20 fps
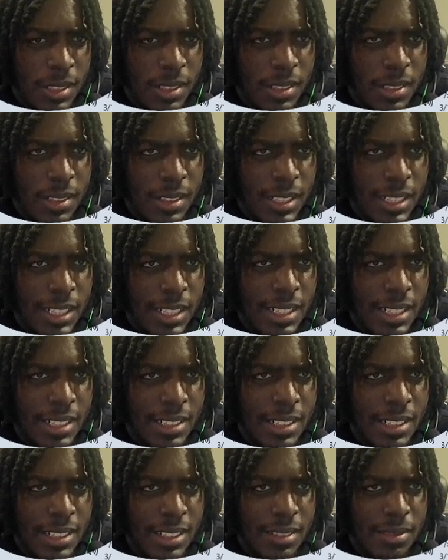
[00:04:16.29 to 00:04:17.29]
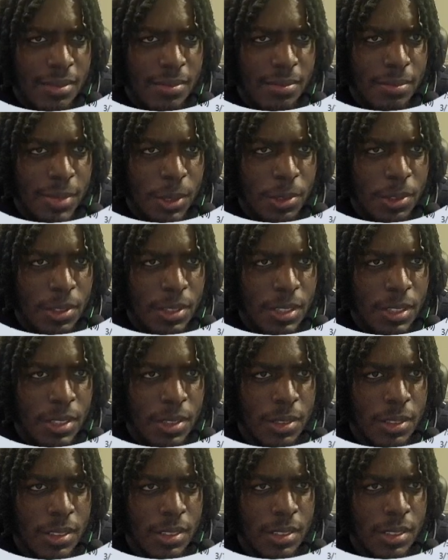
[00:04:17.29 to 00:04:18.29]
Again, like I said, I'll post the
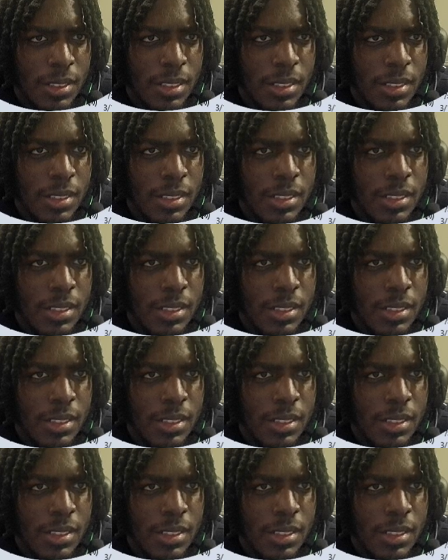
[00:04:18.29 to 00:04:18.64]
code in the